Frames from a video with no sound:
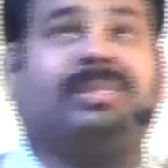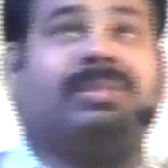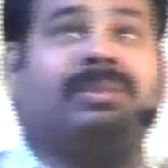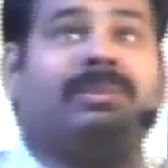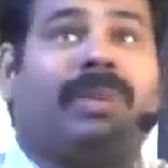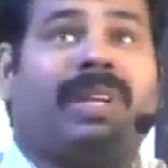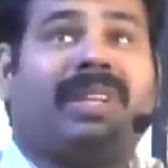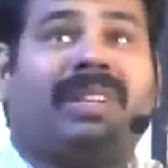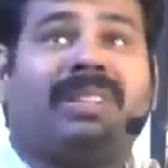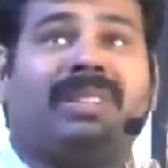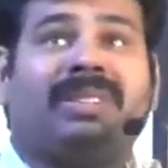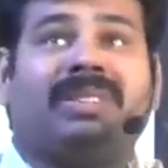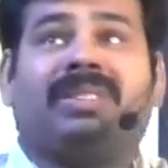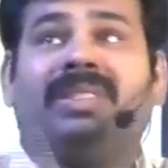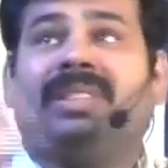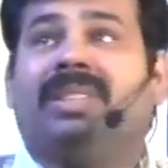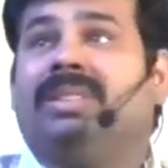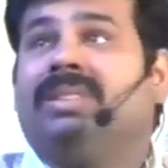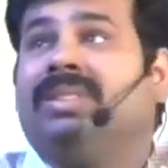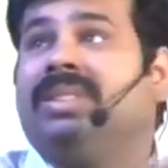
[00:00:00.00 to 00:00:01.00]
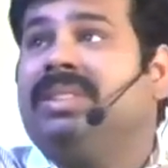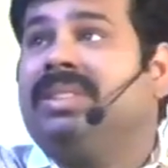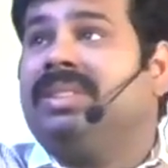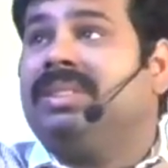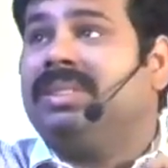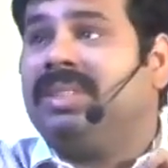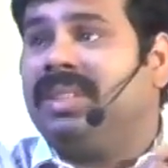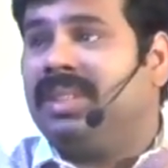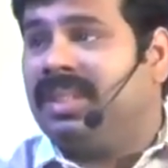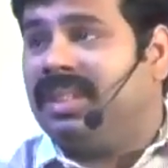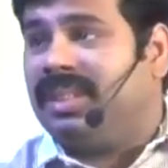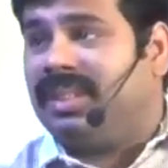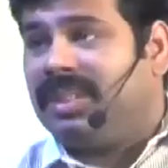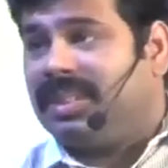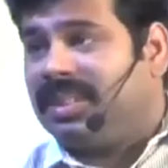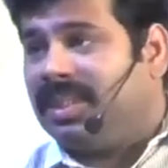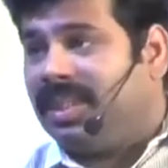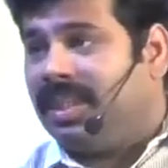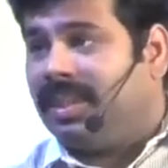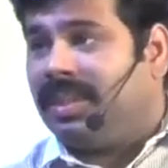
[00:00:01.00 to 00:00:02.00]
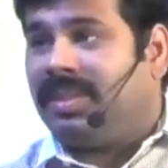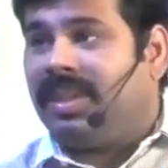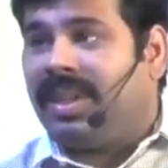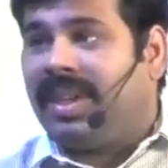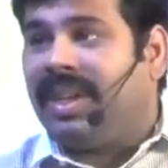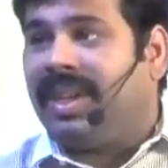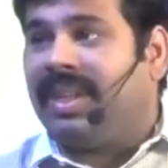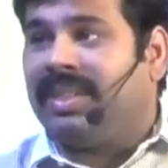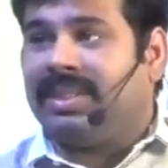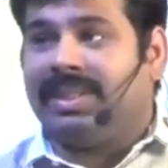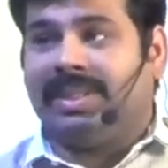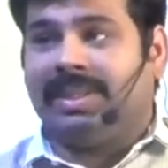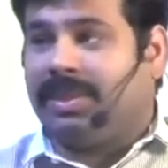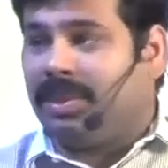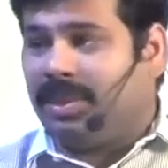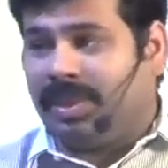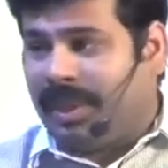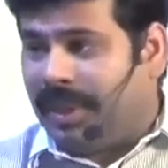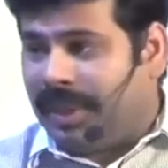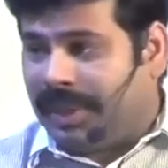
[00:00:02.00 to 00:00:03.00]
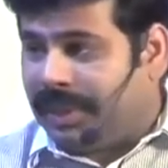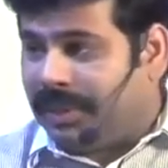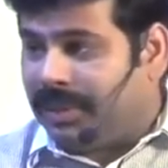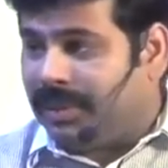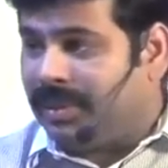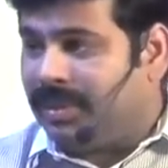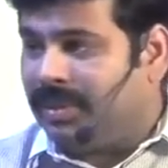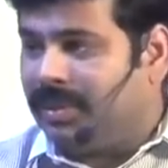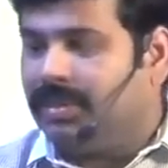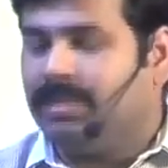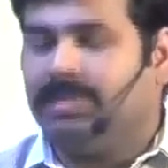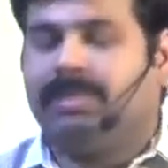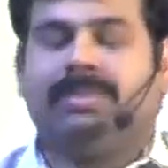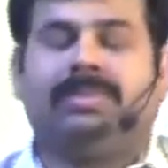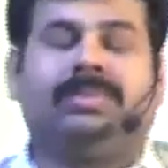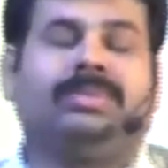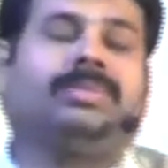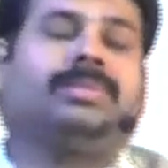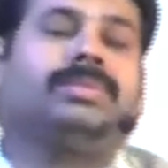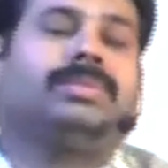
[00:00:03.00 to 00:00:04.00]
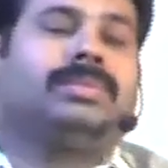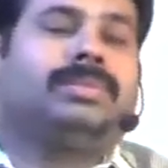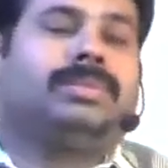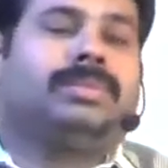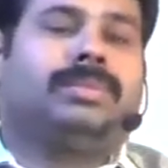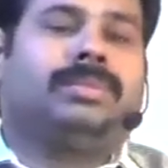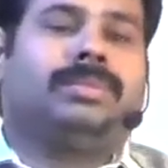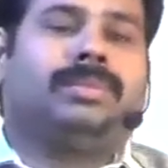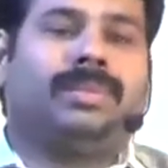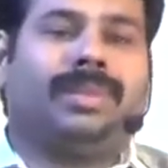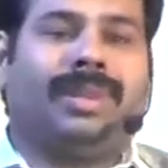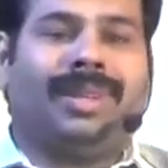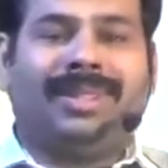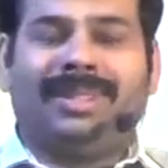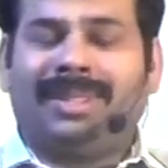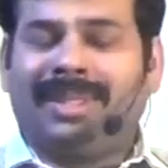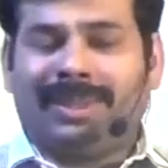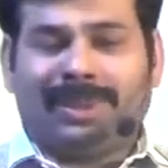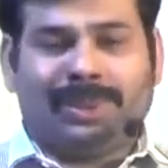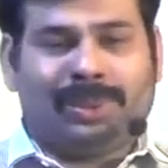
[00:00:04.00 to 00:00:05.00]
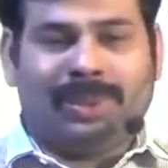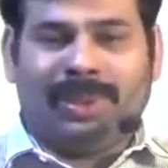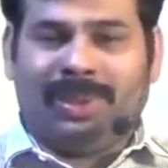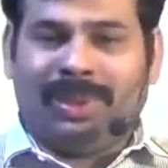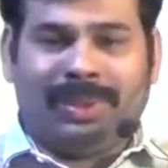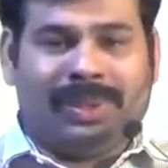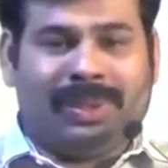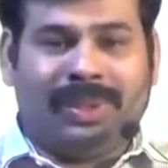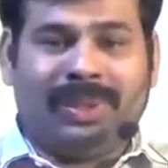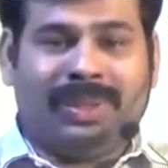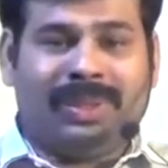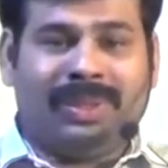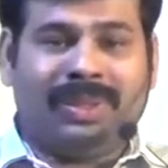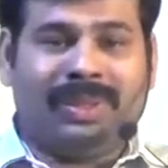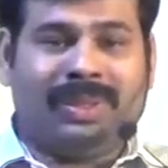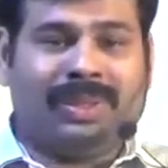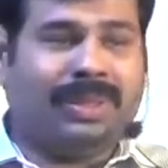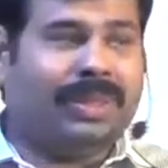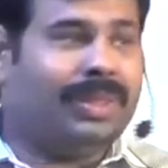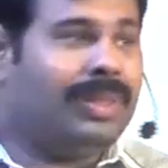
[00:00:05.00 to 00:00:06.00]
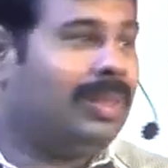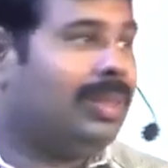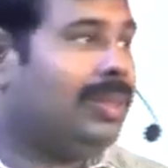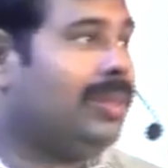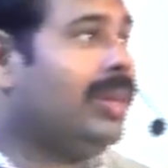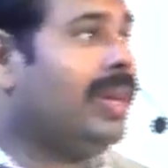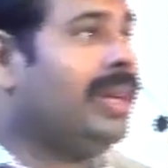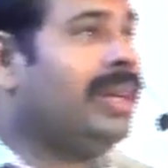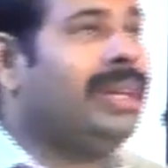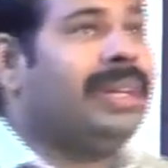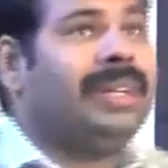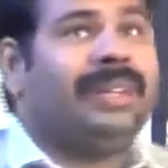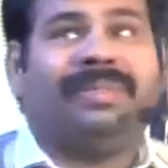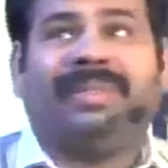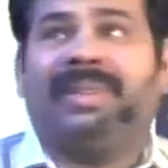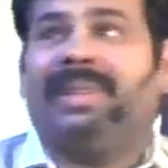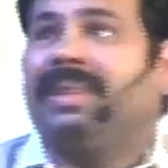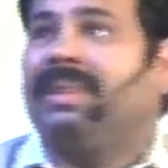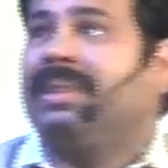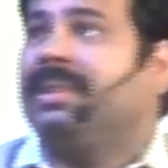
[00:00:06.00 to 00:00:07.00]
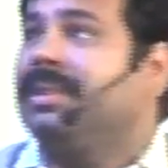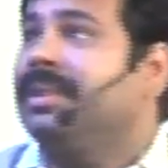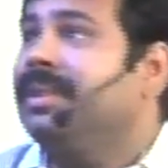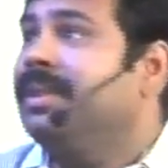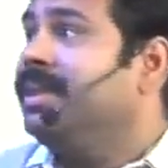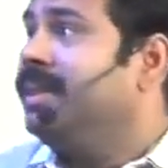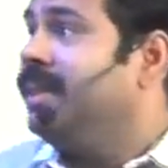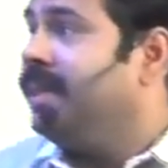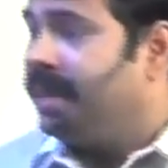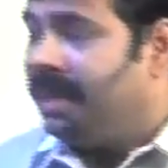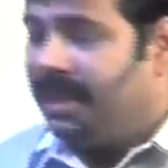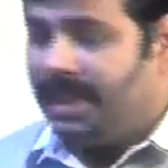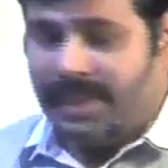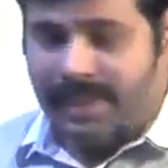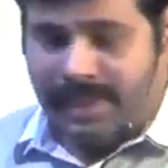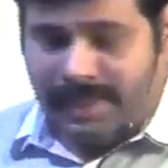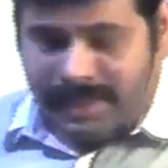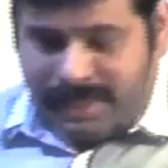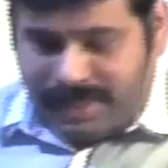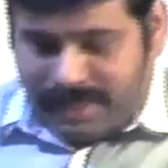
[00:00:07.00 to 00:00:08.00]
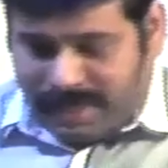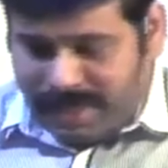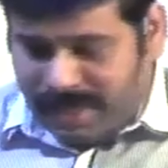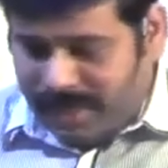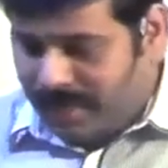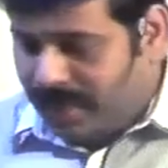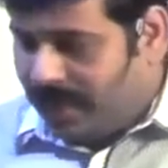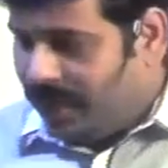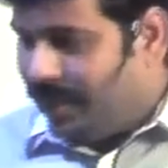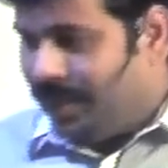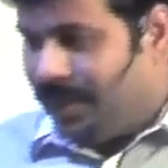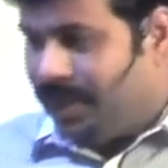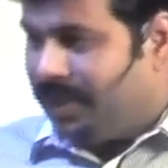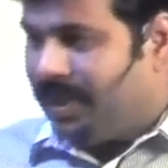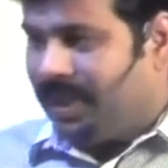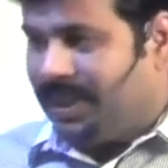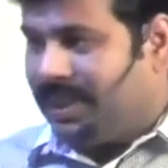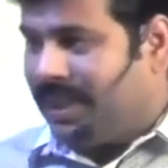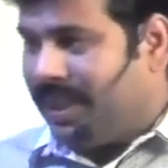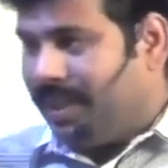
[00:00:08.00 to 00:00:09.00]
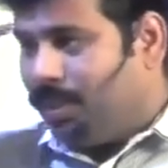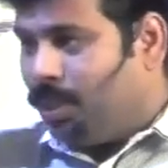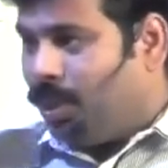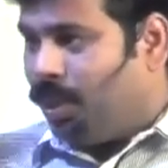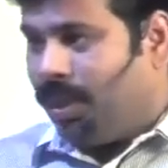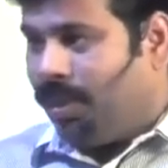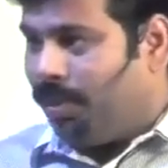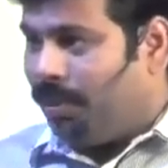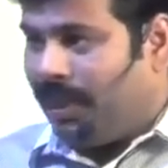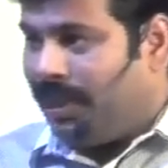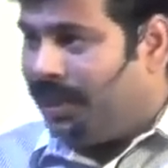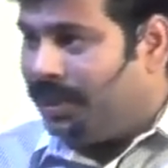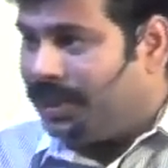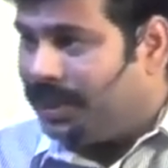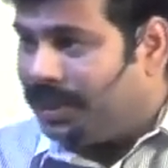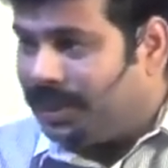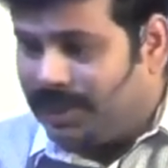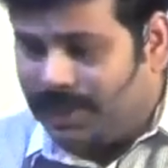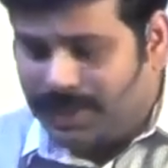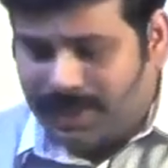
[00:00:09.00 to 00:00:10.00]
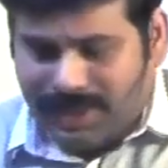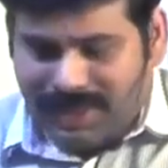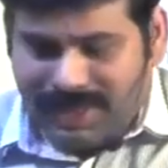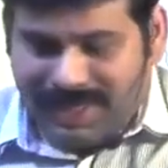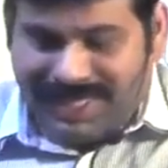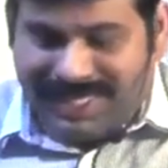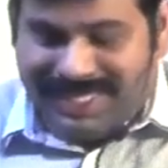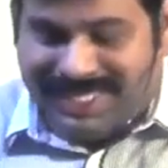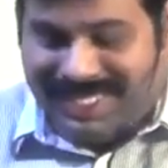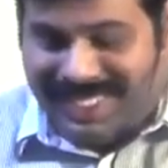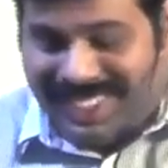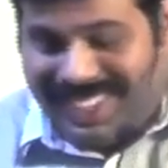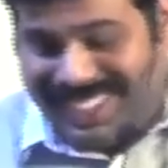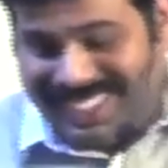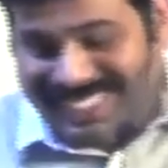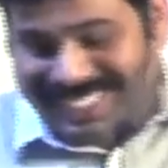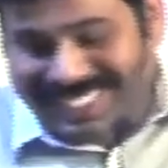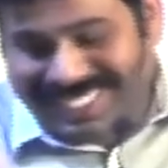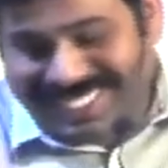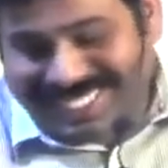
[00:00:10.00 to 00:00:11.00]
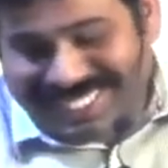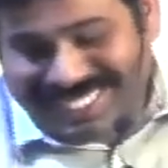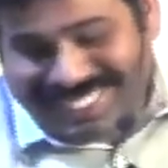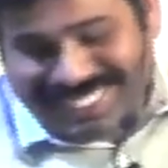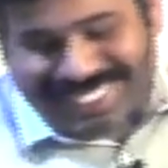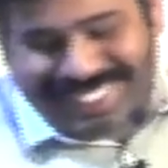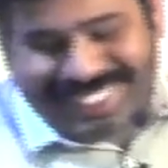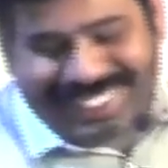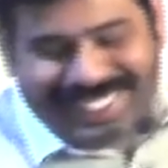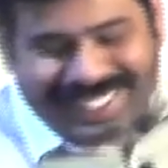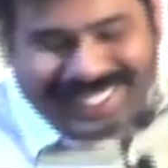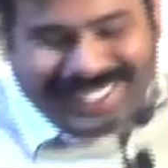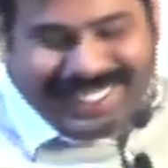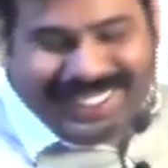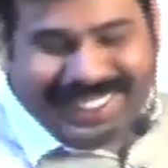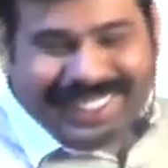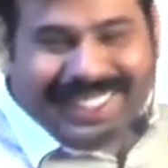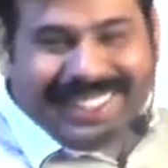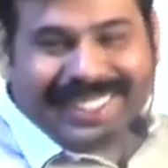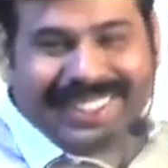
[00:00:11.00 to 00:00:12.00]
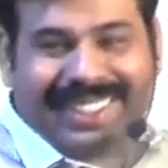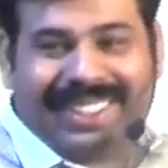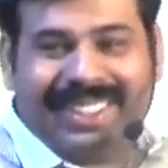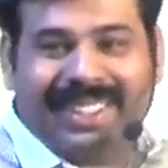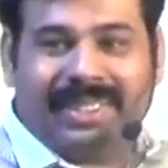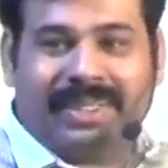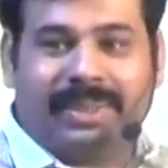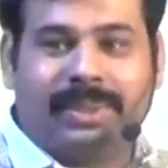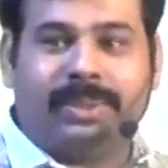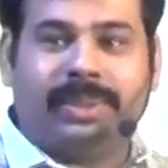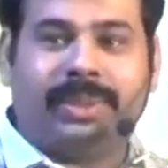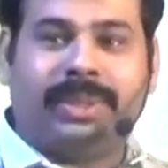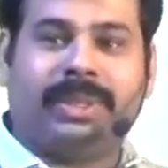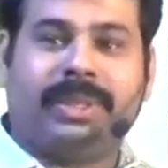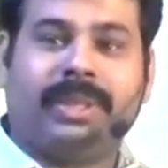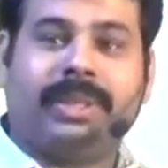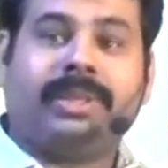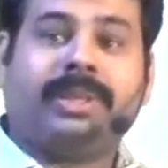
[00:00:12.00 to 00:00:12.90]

button is there, it is here, and I asked it to click. It's a tool, no? To identify it, it will go to the same old place. It's not there. I cannot do it.